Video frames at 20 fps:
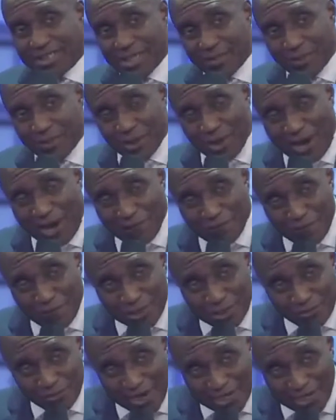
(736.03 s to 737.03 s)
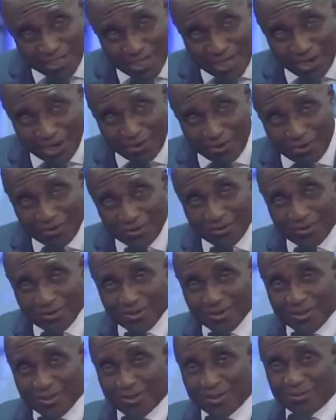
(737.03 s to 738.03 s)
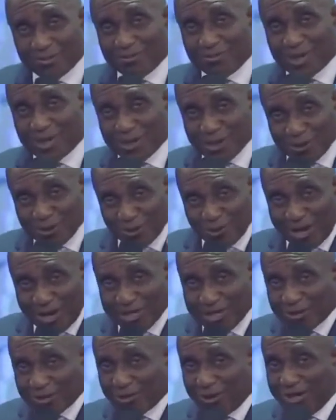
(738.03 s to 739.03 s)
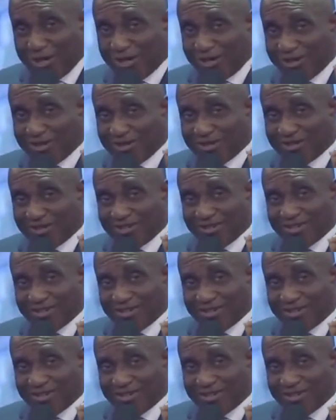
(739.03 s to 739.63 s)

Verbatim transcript: They may not have money right now, but they know where they are going.